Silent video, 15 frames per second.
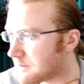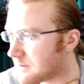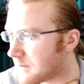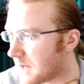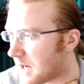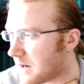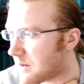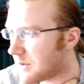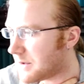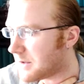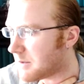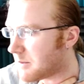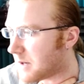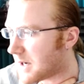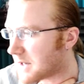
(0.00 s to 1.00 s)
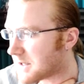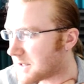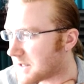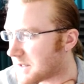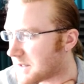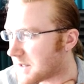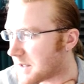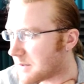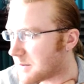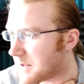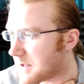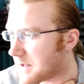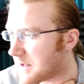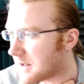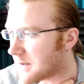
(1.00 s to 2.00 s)
I really botched this up,
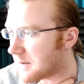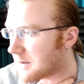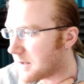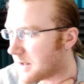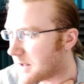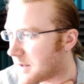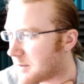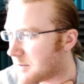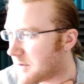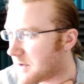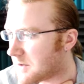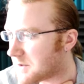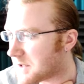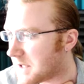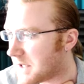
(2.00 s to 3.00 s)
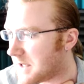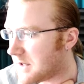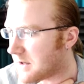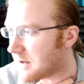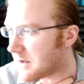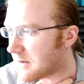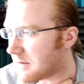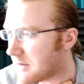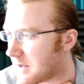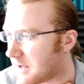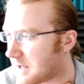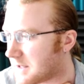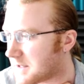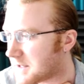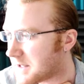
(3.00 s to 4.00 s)
didn't I? If he goes here, then I
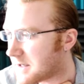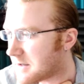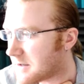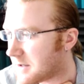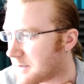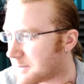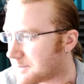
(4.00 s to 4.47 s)
descend, right?